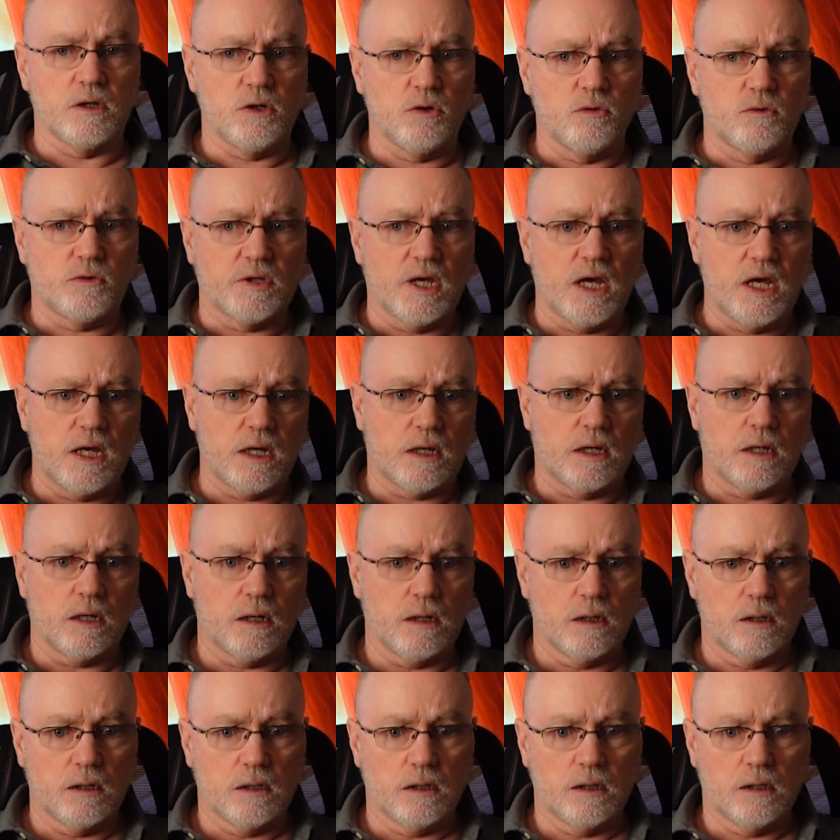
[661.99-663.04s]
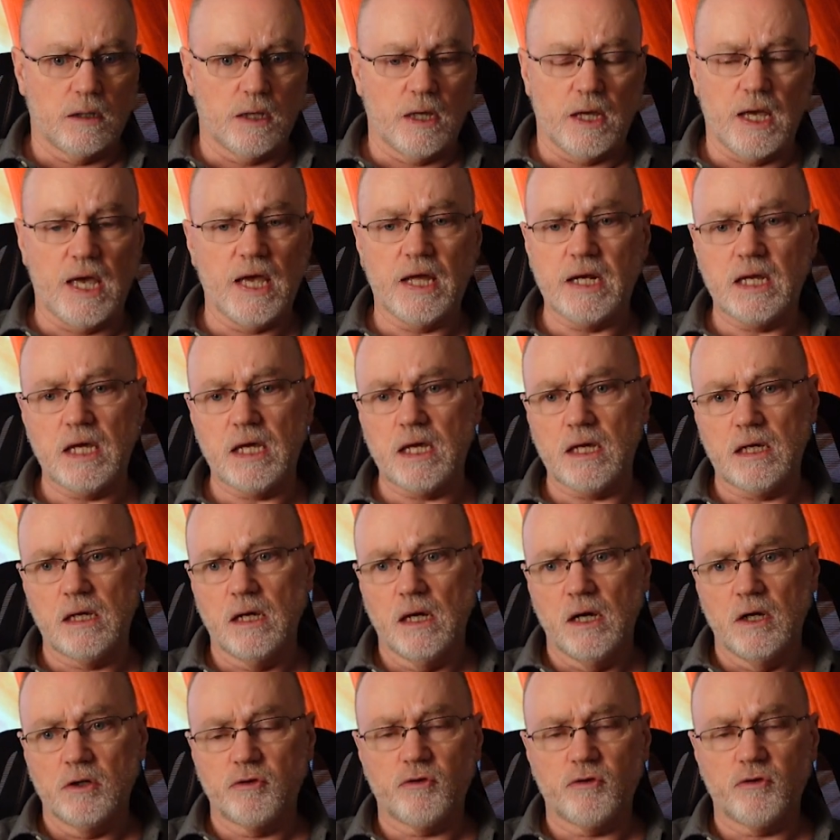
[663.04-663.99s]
you take any